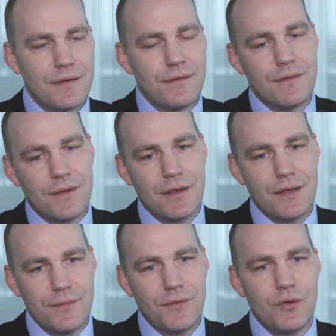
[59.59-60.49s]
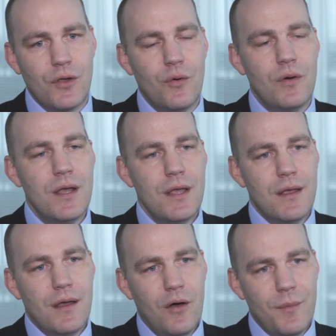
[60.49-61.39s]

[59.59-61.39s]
And if you know how